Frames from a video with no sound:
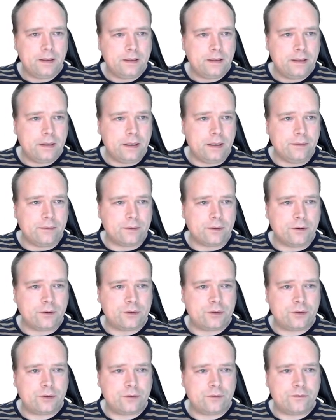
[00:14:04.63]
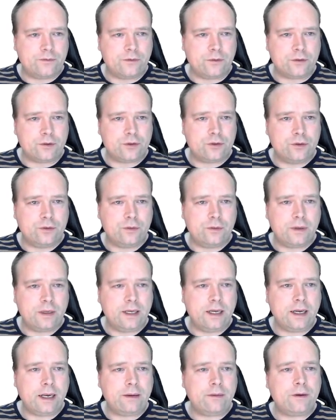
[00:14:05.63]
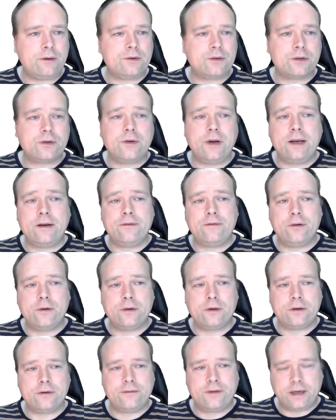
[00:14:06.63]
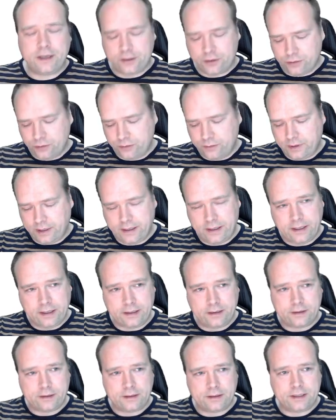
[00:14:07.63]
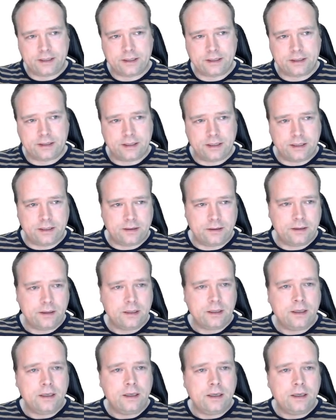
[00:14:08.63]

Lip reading: And we'll go to folder 2, and here I'll also create a file 2 right here, .txt,